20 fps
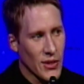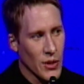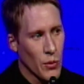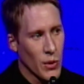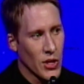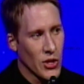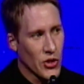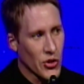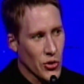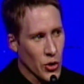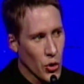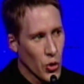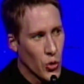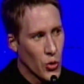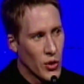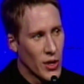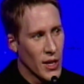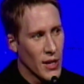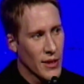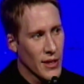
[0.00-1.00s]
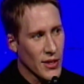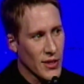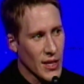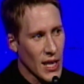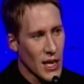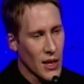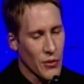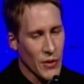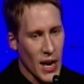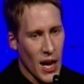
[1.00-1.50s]
and we sued the
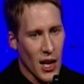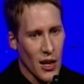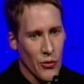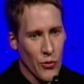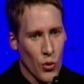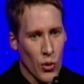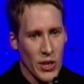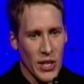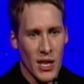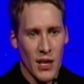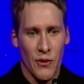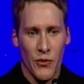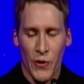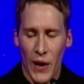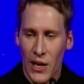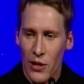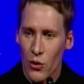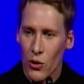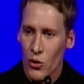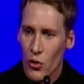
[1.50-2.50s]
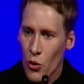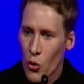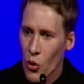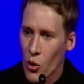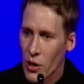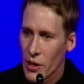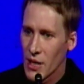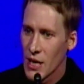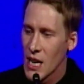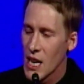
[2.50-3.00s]
state of California in federal
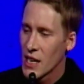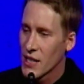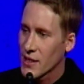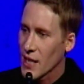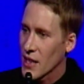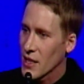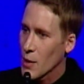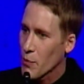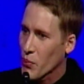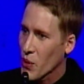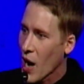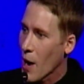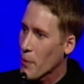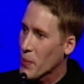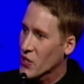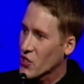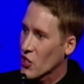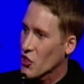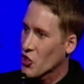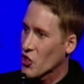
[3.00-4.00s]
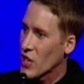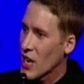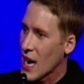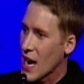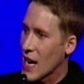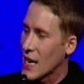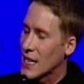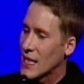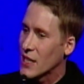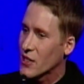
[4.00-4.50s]
court, saying that Proposition
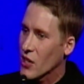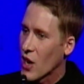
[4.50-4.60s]
8 is